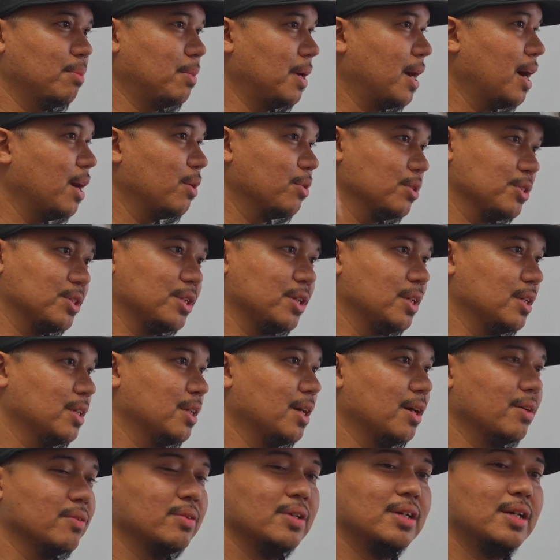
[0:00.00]
about how we're shutting
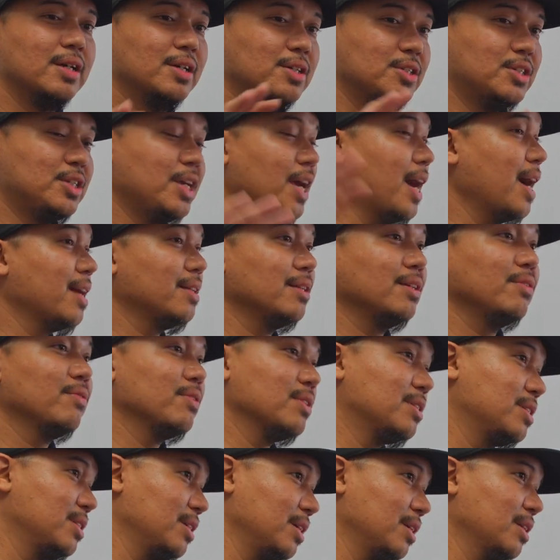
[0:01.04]
down. She hadn't
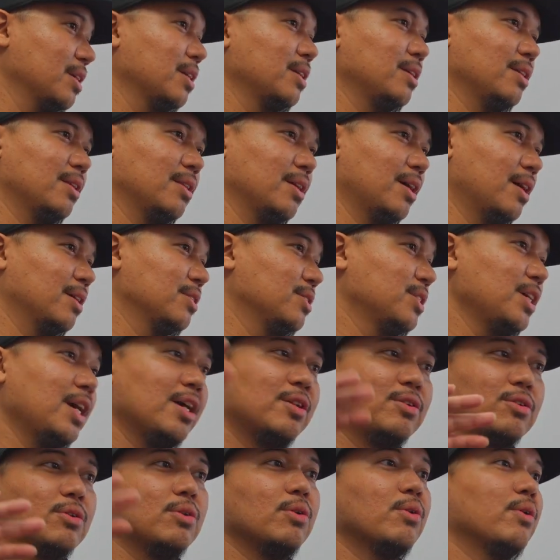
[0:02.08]
even seen any of that. She
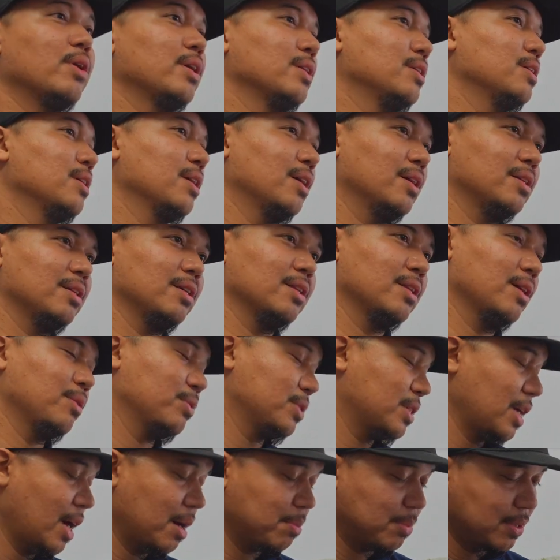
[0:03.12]
had no idea any of that
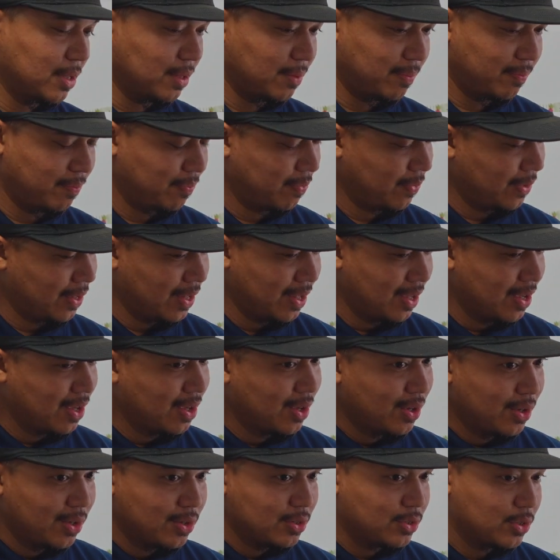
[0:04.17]
was happening.
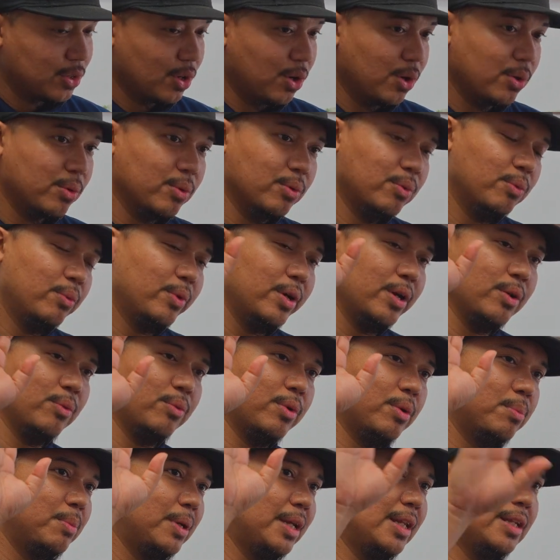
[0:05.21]
So we're,
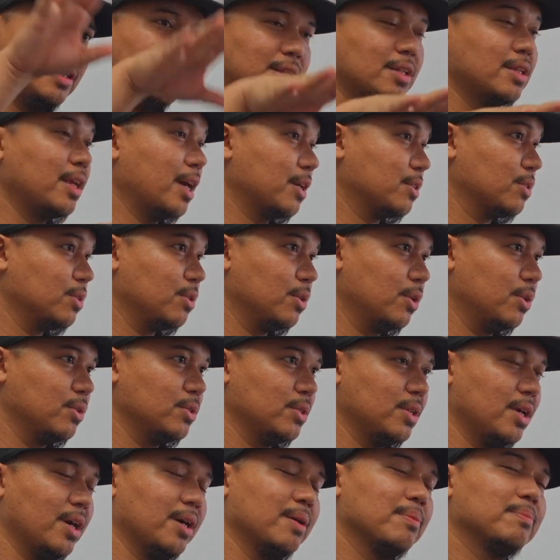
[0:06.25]
we're meeting the next
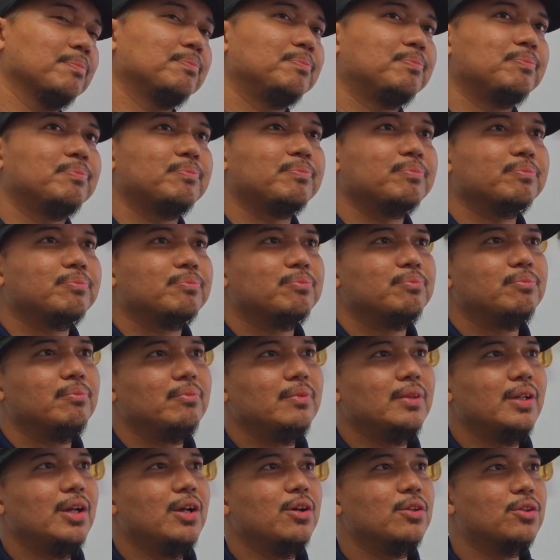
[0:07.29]
Thursday.
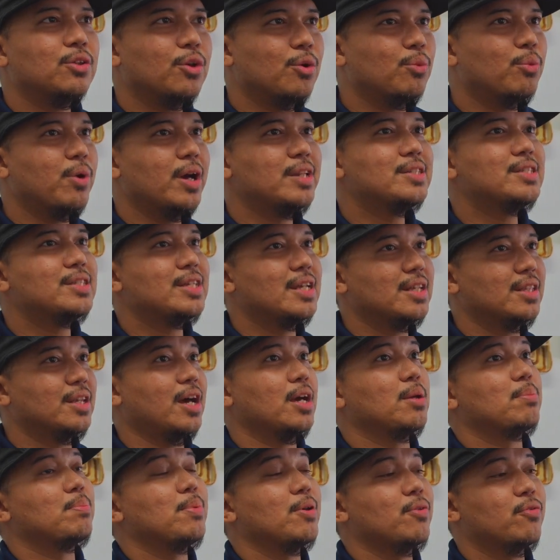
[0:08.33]
The Wednesday
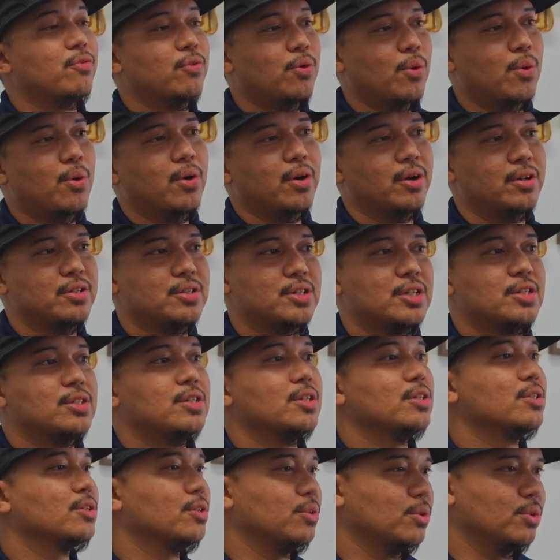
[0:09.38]
night before, she
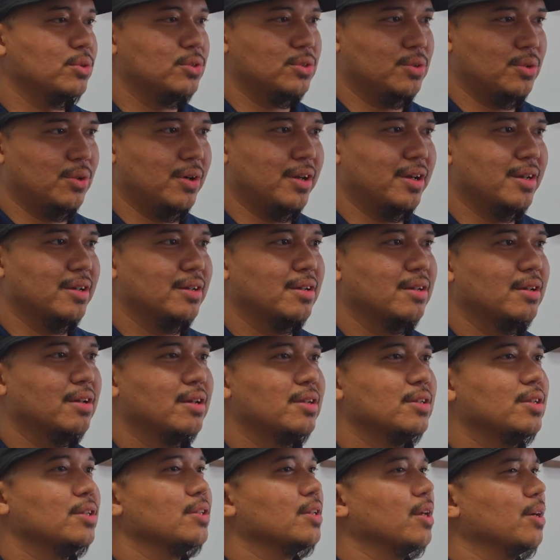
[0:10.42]
sees a news story.
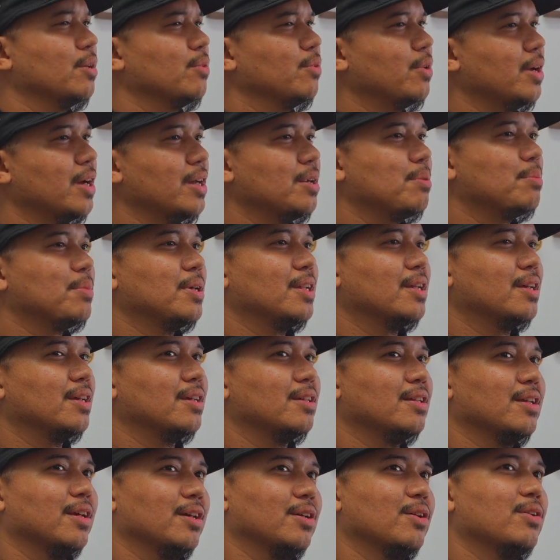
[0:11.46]
She's like, wait a
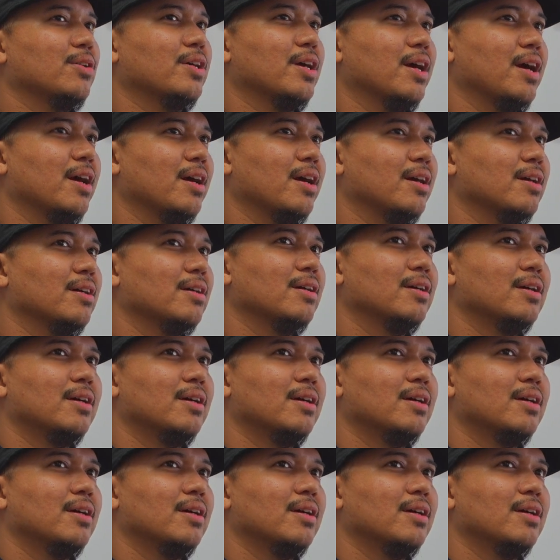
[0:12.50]
minute, like, okay,